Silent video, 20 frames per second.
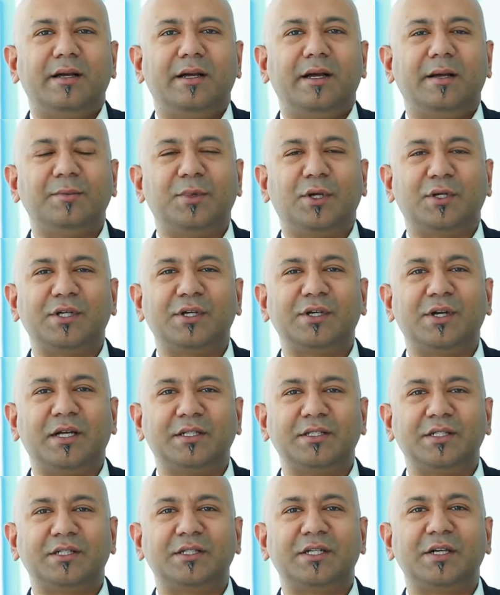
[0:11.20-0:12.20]
I'm Dr.
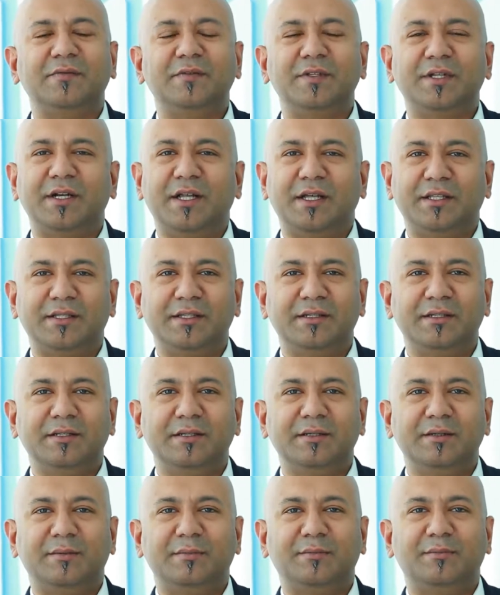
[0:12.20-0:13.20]
Rajesh Ravindranathan,
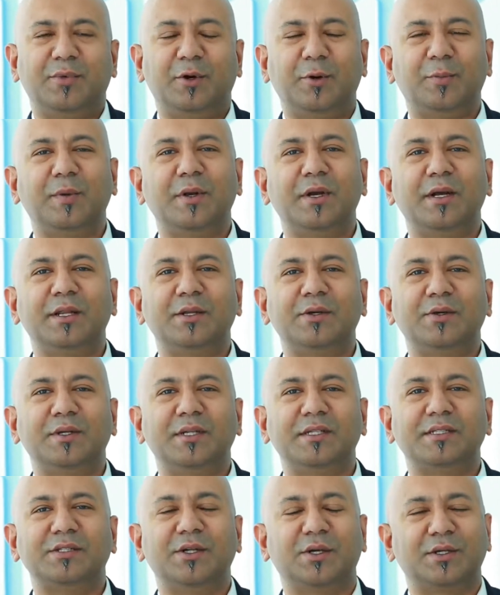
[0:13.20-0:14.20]
popularly known
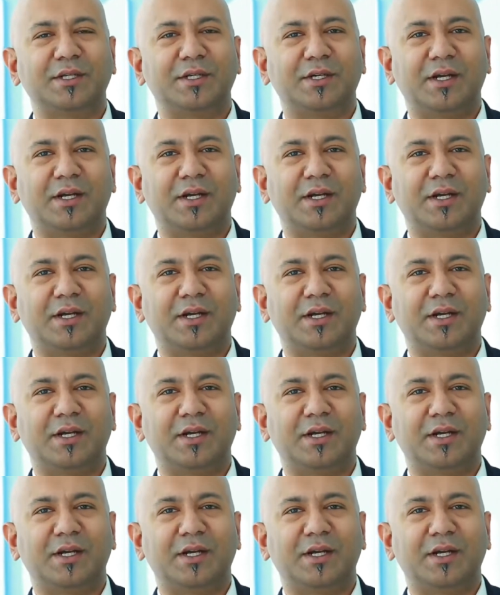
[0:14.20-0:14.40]
as Dr.